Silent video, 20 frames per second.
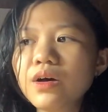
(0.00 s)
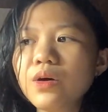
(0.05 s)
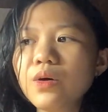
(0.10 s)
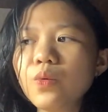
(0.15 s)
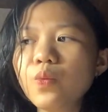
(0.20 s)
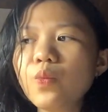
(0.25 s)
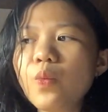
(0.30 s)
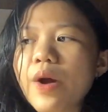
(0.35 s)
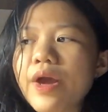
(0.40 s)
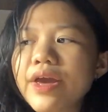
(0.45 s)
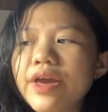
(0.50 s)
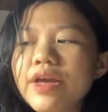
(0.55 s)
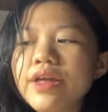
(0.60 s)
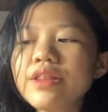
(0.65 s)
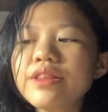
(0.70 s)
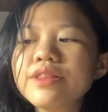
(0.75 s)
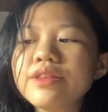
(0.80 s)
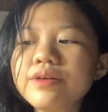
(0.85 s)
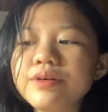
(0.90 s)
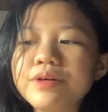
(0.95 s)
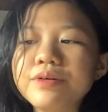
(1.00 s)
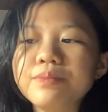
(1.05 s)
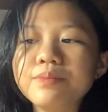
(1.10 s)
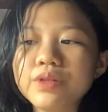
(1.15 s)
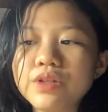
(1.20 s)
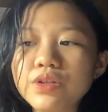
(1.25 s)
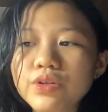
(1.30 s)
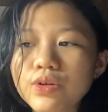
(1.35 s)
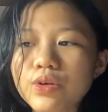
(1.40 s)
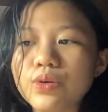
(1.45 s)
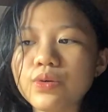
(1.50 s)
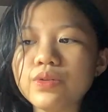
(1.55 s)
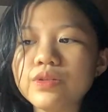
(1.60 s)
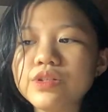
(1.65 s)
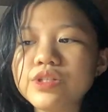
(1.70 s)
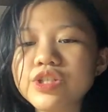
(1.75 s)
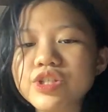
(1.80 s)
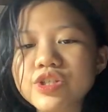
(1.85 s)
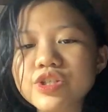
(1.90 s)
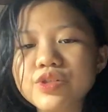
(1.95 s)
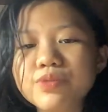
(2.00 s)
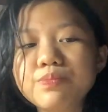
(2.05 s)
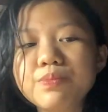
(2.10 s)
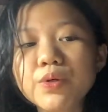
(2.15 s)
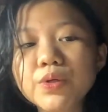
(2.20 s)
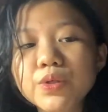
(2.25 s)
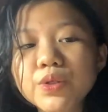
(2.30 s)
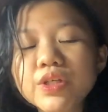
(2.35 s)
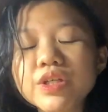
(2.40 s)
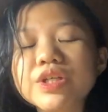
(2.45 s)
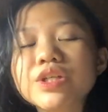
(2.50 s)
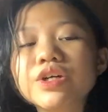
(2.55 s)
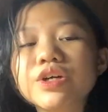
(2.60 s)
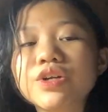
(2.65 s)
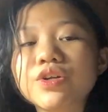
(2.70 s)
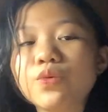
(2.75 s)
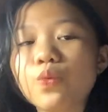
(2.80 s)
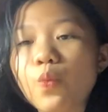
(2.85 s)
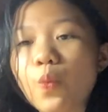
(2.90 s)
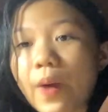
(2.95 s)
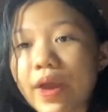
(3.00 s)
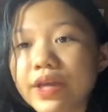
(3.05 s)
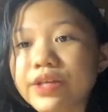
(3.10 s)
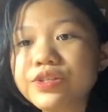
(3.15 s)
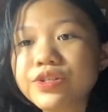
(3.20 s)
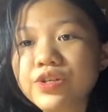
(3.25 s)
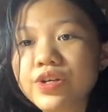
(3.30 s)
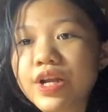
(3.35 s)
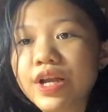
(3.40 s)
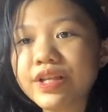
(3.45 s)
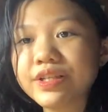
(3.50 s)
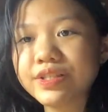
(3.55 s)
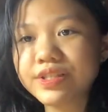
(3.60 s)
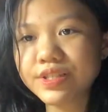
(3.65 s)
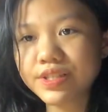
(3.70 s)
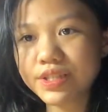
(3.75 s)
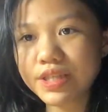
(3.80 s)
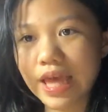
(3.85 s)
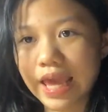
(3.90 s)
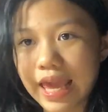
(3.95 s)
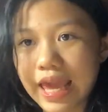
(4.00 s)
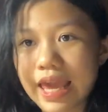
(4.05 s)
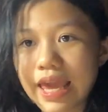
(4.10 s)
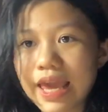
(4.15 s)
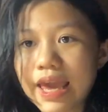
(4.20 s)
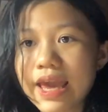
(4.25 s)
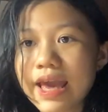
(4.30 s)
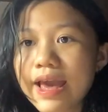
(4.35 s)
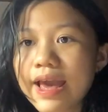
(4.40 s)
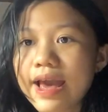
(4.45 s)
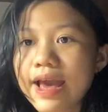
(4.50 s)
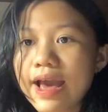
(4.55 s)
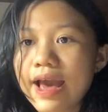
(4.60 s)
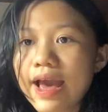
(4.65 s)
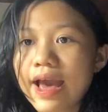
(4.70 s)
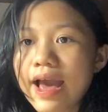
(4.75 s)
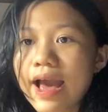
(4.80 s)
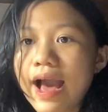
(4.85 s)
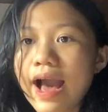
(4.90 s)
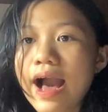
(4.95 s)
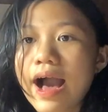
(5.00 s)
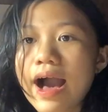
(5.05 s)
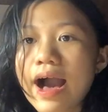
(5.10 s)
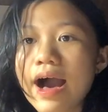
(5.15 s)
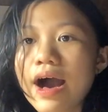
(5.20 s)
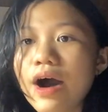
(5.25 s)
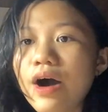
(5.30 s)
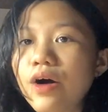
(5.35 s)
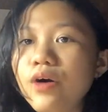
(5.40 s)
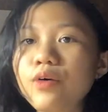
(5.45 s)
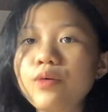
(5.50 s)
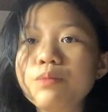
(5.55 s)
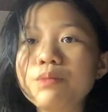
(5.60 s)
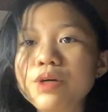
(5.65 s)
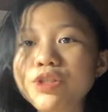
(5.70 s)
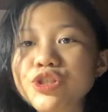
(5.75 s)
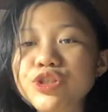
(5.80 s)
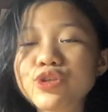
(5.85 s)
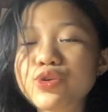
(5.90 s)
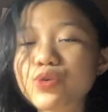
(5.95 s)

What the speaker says: weighing the balloon. Just put it on a waiter and say how much